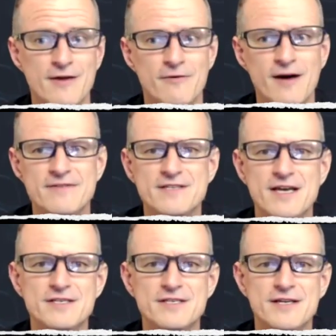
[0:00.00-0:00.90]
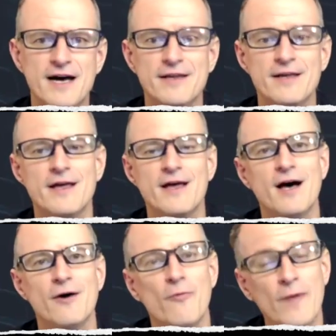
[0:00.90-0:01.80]
will have a session on
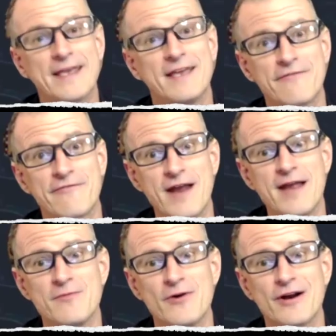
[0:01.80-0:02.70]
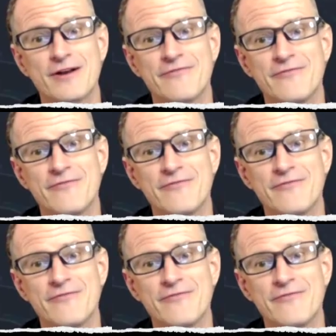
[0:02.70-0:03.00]
a wicked framework